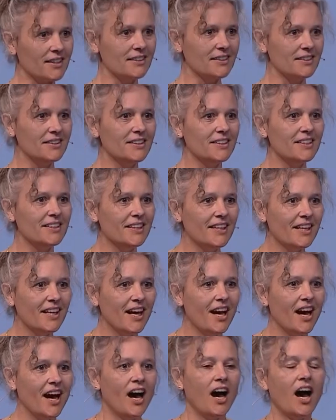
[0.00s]
how
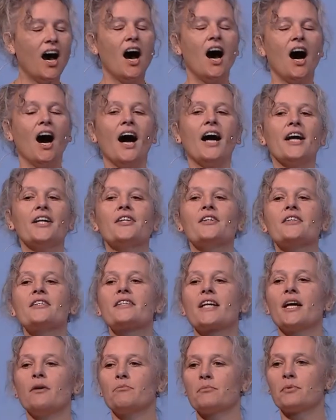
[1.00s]
systems change
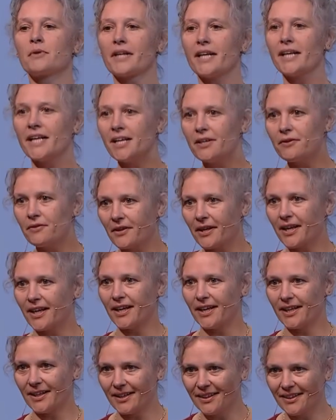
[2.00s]
works, and how
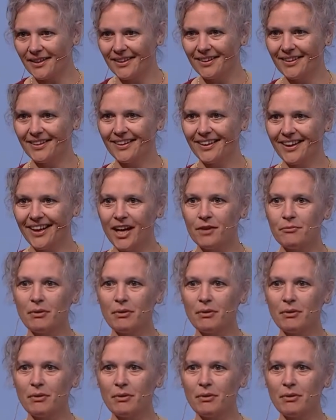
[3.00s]
both are related.